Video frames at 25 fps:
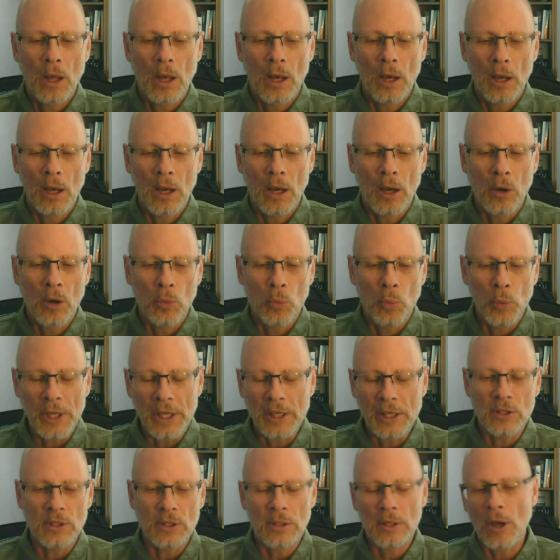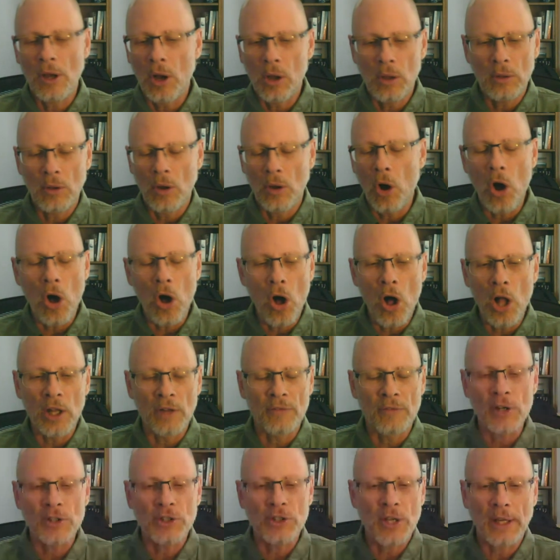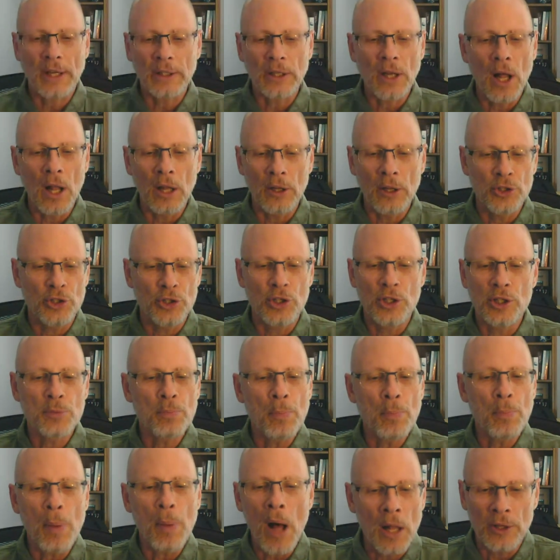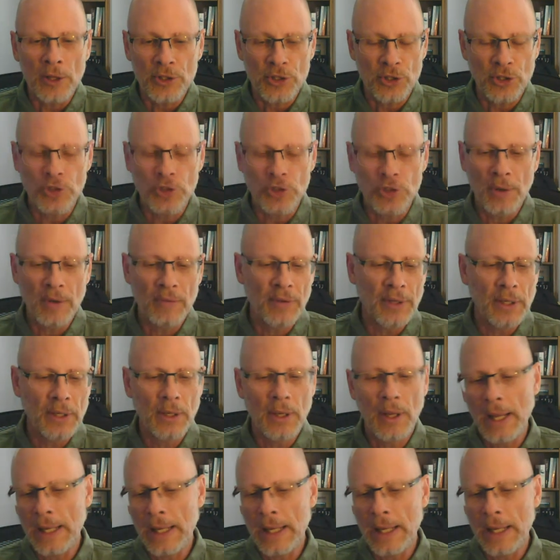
All of our technology is policy driven,